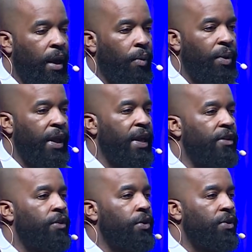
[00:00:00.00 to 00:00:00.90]
related
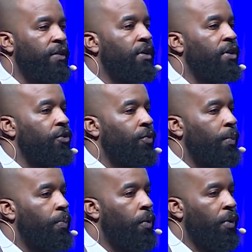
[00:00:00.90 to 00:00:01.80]
to utilities
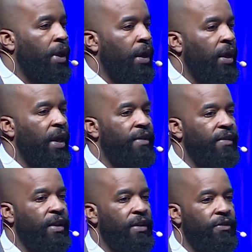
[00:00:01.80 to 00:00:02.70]
reporting
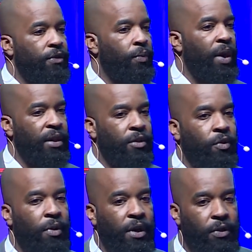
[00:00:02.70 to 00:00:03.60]
incidents to
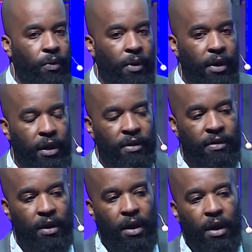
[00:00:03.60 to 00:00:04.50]
regulatory authorities.
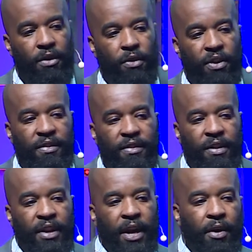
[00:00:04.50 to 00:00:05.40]
So this is the
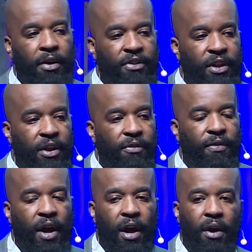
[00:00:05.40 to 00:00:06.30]
narrative
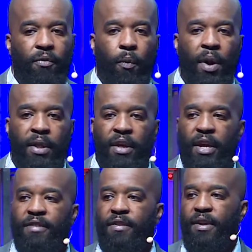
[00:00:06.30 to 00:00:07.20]
of one of the
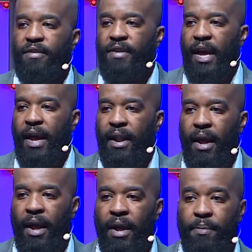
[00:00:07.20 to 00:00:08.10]
incidents that
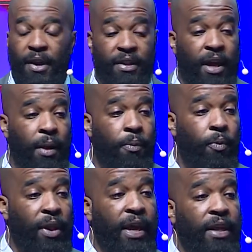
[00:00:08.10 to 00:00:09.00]
I picked up
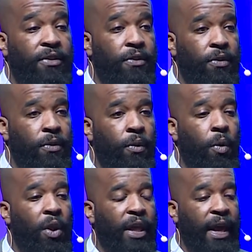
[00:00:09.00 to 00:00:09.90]
related to oil and